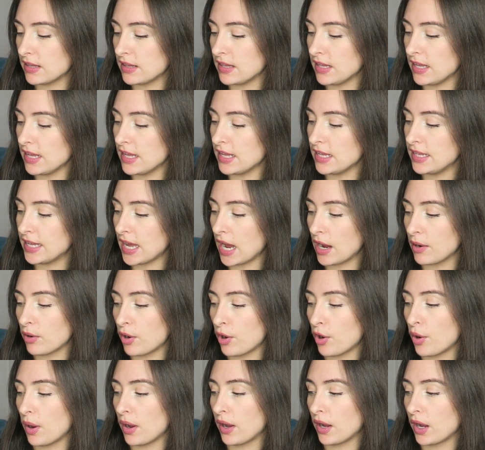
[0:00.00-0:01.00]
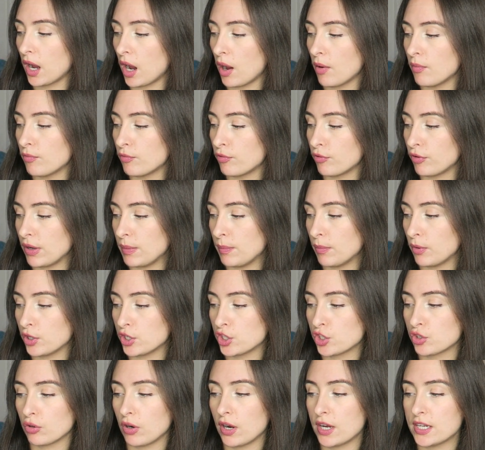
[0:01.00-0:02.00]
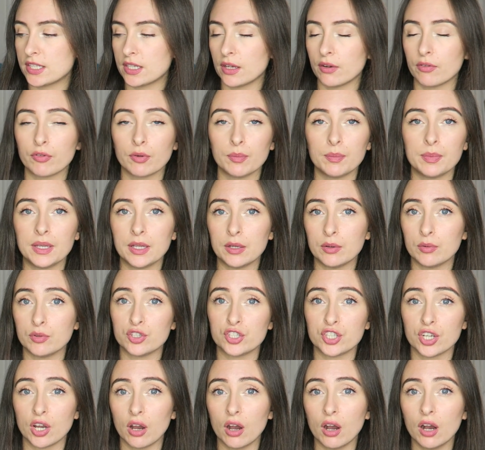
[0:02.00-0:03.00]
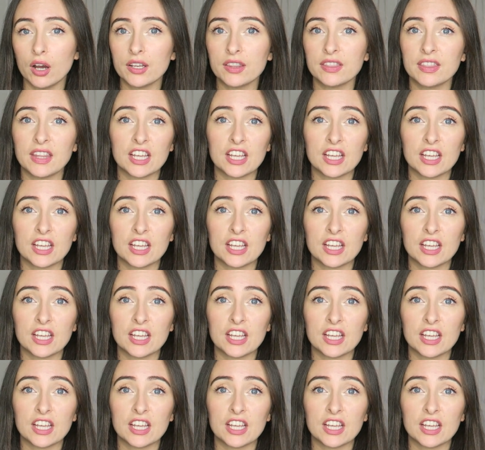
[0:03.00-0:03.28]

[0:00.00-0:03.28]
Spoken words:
the Yarrow and Comfrey moisturizer from Neal's Yard.